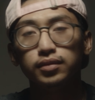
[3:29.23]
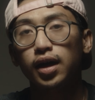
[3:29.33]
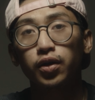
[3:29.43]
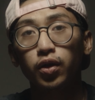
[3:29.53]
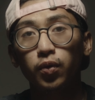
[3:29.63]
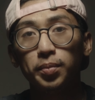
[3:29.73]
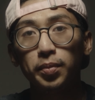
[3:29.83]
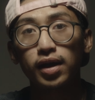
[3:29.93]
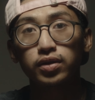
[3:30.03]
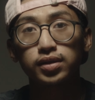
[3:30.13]
I don't know what my
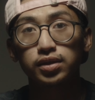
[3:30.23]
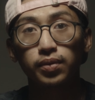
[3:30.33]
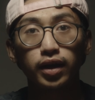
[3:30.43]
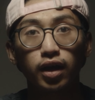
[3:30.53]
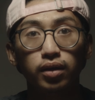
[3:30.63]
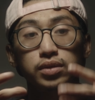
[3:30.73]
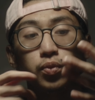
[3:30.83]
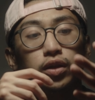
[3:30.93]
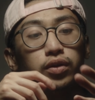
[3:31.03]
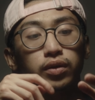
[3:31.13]
bio says right now.
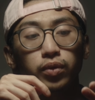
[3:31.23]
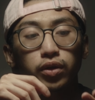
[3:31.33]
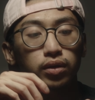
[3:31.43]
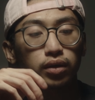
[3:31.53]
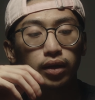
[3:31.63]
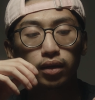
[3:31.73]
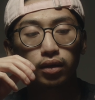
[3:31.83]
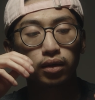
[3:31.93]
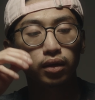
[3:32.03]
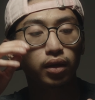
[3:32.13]
Whether you're
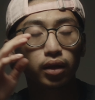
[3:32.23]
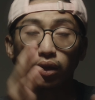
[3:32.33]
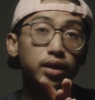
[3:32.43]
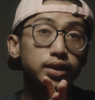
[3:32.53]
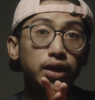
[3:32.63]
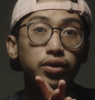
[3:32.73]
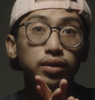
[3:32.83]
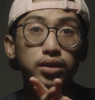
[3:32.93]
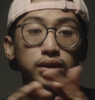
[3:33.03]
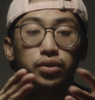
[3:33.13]
in Los
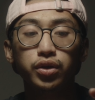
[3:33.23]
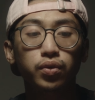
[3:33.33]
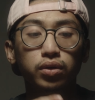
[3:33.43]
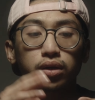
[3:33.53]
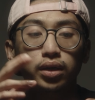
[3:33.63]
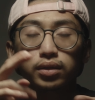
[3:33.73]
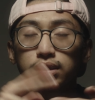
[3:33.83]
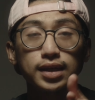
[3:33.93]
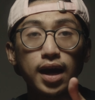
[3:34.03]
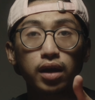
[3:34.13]
Angeles, New York,
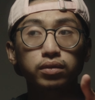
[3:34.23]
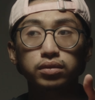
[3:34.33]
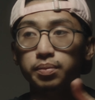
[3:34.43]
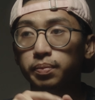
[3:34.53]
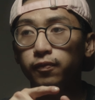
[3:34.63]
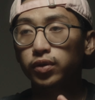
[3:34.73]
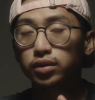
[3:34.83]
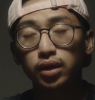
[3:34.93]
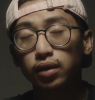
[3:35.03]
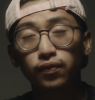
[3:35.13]
Seattle,
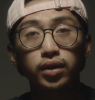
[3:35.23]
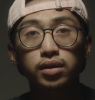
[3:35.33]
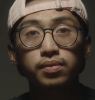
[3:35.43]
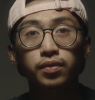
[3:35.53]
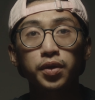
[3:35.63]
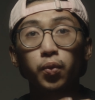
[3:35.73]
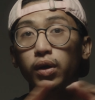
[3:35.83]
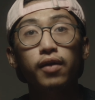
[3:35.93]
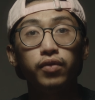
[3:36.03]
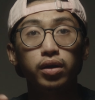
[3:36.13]
Philadelphia,
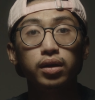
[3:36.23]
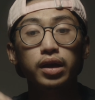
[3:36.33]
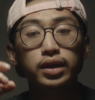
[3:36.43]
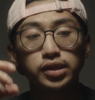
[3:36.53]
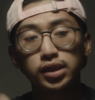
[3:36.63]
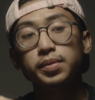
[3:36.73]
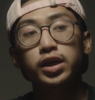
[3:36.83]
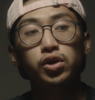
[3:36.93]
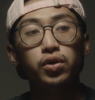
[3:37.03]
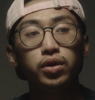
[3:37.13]
wherever, just make
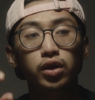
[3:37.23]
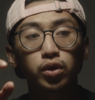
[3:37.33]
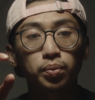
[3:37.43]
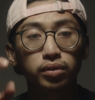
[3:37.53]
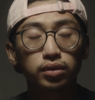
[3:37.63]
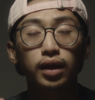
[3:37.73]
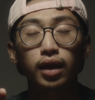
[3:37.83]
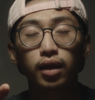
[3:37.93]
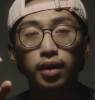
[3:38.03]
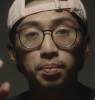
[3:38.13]
sure you put
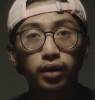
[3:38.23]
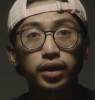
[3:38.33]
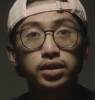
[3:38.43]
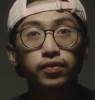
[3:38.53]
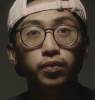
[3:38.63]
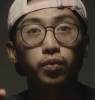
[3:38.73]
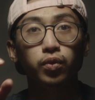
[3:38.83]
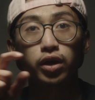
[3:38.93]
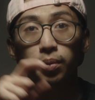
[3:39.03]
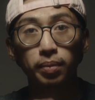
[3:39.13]
a place
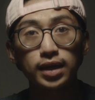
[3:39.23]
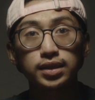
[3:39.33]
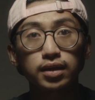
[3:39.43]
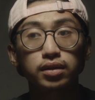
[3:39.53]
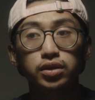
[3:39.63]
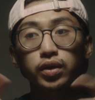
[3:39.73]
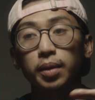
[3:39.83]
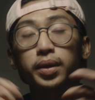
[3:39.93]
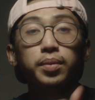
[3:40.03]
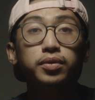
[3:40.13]
where you're based in so
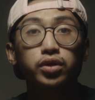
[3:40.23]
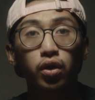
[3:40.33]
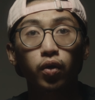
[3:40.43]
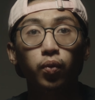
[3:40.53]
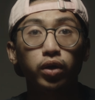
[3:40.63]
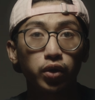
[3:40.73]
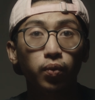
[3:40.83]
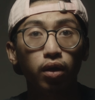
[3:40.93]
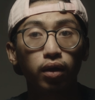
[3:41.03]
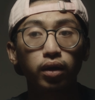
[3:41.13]
that people know where you
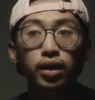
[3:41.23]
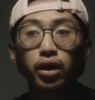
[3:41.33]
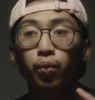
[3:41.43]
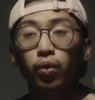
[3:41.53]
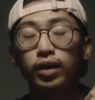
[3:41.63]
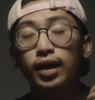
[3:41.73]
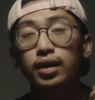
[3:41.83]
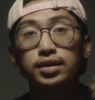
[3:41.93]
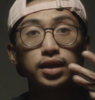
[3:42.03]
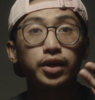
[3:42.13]
are when they
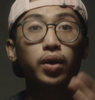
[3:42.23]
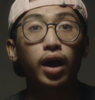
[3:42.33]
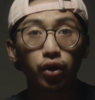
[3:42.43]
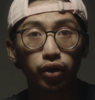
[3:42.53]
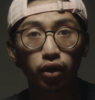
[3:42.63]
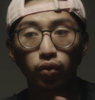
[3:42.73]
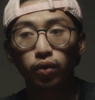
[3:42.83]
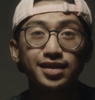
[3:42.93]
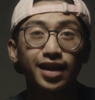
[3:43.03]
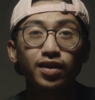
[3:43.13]
decide to hire you.
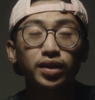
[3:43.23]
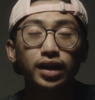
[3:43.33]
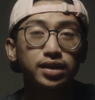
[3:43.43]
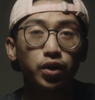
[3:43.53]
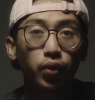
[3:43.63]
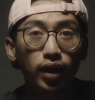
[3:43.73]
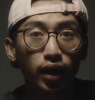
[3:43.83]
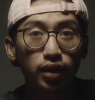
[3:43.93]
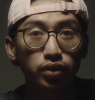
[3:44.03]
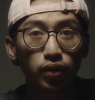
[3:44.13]
Because I don't think it's a great
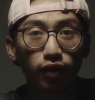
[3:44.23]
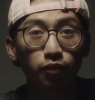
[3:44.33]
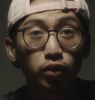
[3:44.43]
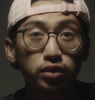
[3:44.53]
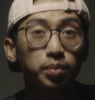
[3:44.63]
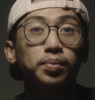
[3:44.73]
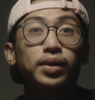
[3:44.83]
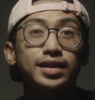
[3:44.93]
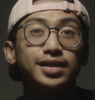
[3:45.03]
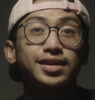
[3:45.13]
idea to have multiple
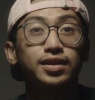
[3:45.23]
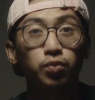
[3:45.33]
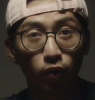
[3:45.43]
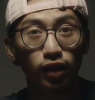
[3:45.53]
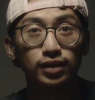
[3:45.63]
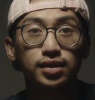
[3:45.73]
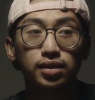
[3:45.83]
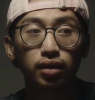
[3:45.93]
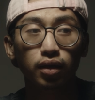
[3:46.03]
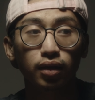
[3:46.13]
places at once.
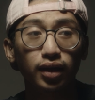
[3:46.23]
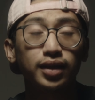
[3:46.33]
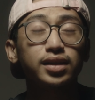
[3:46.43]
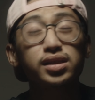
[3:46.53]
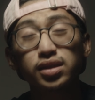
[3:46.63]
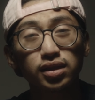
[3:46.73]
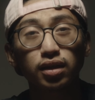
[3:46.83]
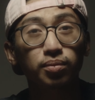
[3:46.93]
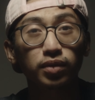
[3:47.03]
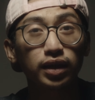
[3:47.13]
Like, that's just
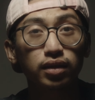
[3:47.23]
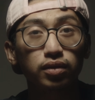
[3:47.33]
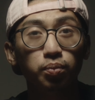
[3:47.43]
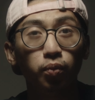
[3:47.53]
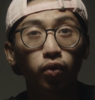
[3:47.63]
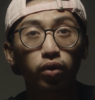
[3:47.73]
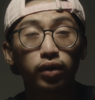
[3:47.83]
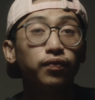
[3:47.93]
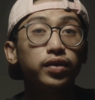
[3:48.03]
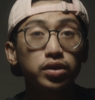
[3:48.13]
gonna lead to more
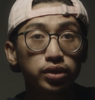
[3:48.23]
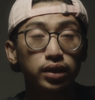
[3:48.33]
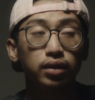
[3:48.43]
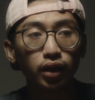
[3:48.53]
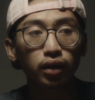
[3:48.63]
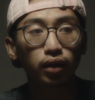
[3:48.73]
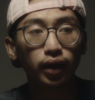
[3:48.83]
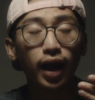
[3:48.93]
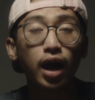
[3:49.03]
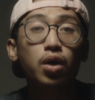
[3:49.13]
confusion. Like,
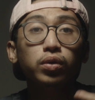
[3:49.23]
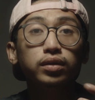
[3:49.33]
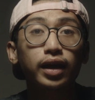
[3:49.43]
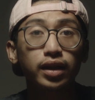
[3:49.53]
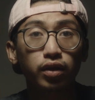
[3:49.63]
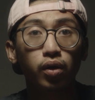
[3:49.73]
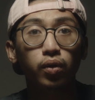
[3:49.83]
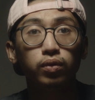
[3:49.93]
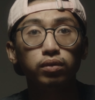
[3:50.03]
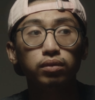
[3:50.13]
how will they
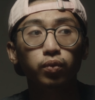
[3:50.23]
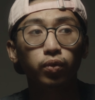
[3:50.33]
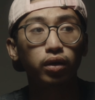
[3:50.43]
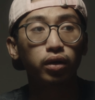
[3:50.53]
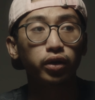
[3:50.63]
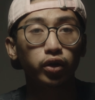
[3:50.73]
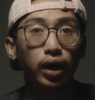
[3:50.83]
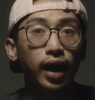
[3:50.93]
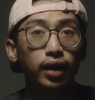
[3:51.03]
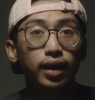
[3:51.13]
know where you're
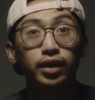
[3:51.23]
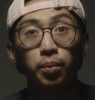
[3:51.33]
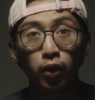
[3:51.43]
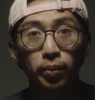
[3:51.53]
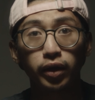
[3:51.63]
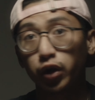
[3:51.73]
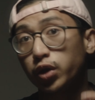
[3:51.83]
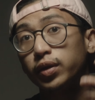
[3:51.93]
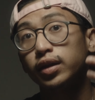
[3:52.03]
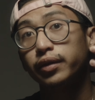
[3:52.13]
at the moment? Are
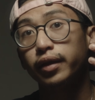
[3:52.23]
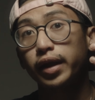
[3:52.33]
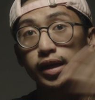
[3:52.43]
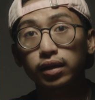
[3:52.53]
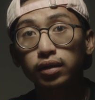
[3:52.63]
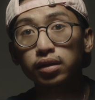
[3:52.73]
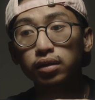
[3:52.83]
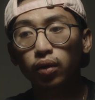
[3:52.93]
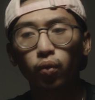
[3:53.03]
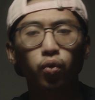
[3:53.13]
you in
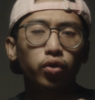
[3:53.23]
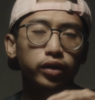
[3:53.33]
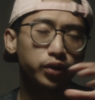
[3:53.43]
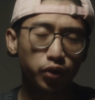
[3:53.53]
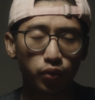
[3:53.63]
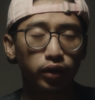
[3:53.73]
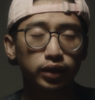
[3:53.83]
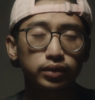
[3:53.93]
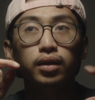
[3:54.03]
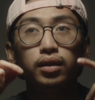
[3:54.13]
England or in New
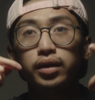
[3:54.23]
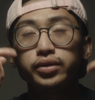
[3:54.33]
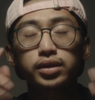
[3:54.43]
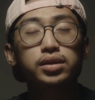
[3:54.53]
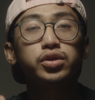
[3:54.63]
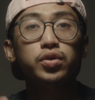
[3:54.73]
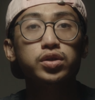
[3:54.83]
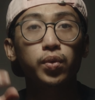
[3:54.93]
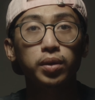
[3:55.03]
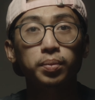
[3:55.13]
York? Like, just
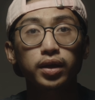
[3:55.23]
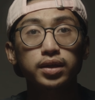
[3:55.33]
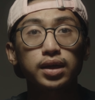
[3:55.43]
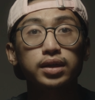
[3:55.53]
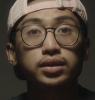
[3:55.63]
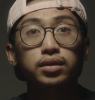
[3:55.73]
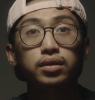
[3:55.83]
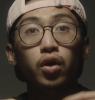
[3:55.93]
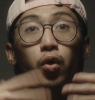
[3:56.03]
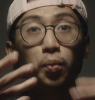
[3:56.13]
choose one place as a
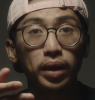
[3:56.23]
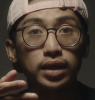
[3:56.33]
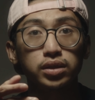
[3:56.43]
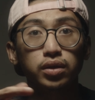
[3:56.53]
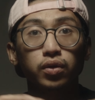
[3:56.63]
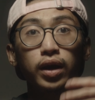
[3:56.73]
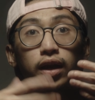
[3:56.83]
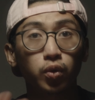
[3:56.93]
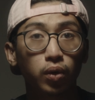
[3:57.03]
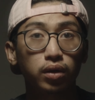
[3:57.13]
home base, your
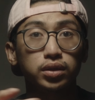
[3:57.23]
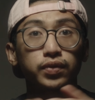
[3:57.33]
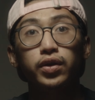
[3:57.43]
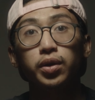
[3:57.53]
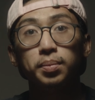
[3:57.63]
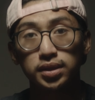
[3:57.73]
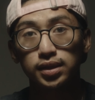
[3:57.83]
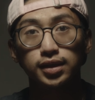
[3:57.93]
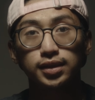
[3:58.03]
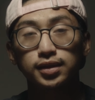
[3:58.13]
headquarters for your
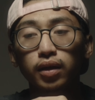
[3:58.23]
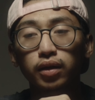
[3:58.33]
business.